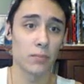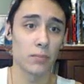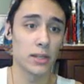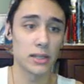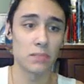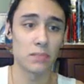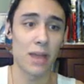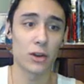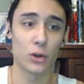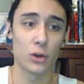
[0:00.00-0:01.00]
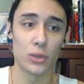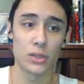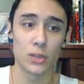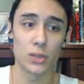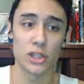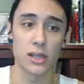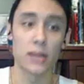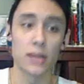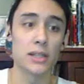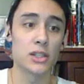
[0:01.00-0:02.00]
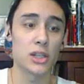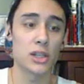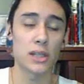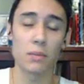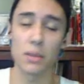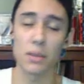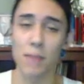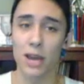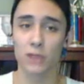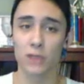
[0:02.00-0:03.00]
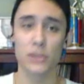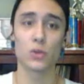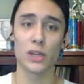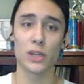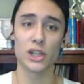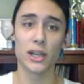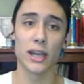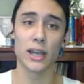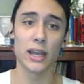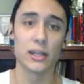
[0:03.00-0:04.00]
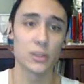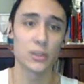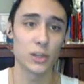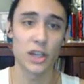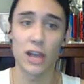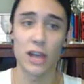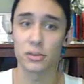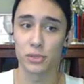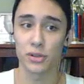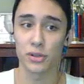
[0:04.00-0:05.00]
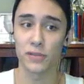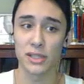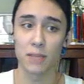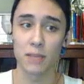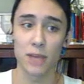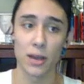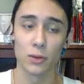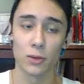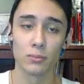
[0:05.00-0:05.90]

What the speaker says: It doesn't matter who he switches in. This is just going to be a matter of switching in and switching out to preserve the Sceptile.